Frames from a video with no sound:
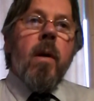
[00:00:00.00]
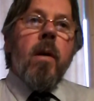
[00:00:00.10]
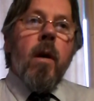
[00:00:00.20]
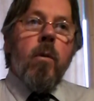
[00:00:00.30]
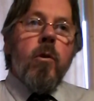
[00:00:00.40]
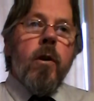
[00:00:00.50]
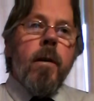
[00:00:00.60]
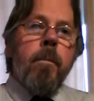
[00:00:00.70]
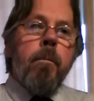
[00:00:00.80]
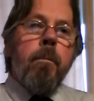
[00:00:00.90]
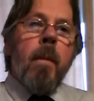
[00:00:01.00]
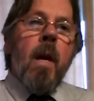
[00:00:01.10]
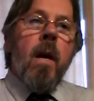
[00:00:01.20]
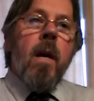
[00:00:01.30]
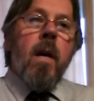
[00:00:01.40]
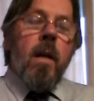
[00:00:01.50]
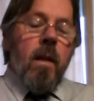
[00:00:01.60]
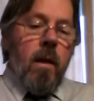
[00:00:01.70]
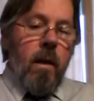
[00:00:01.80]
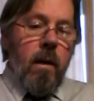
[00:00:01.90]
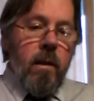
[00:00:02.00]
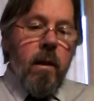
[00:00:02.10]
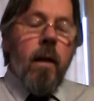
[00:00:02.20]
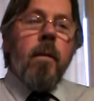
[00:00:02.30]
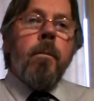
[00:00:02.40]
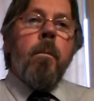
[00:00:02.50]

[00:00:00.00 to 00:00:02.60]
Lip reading: Yahusha, His Son.